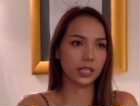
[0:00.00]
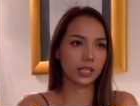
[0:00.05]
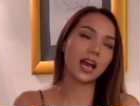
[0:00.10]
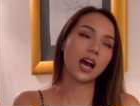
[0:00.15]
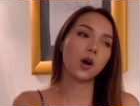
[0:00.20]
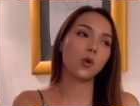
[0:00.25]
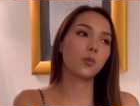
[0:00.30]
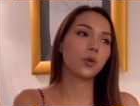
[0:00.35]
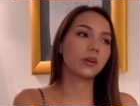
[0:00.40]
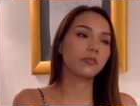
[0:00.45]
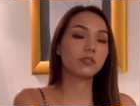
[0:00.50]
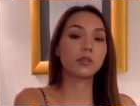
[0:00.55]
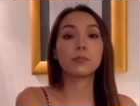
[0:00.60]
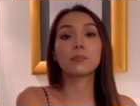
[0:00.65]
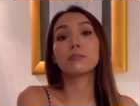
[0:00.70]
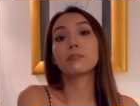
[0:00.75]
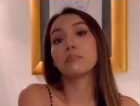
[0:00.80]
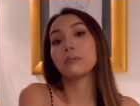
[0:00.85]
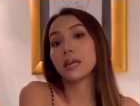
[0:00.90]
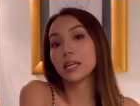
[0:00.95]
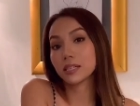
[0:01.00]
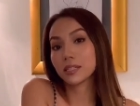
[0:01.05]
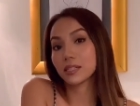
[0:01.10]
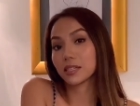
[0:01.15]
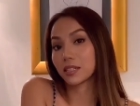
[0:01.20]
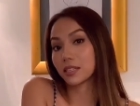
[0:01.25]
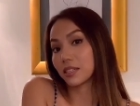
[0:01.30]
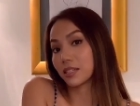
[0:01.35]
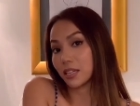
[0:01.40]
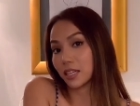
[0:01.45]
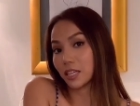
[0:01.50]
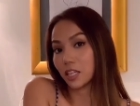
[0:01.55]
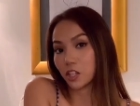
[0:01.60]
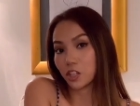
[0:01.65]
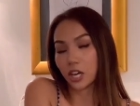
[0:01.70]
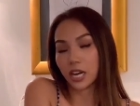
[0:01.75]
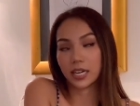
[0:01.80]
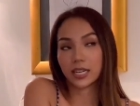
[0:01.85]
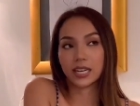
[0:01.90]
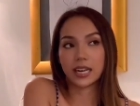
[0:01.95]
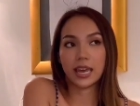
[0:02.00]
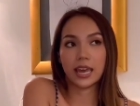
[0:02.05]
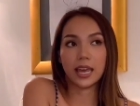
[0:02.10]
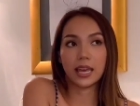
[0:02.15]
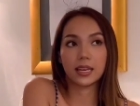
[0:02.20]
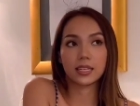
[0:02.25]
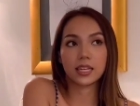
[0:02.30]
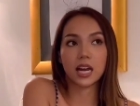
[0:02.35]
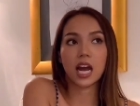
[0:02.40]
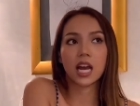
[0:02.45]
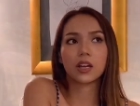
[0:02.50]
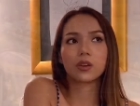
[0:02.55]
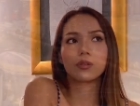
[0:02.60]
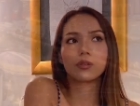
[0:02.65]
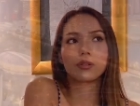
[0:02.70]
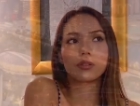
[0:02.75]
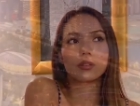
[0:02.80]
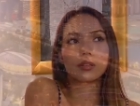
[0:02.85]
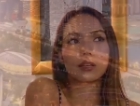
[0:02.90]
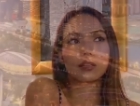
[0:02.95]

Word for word: now one of the biggest cities in China and I could say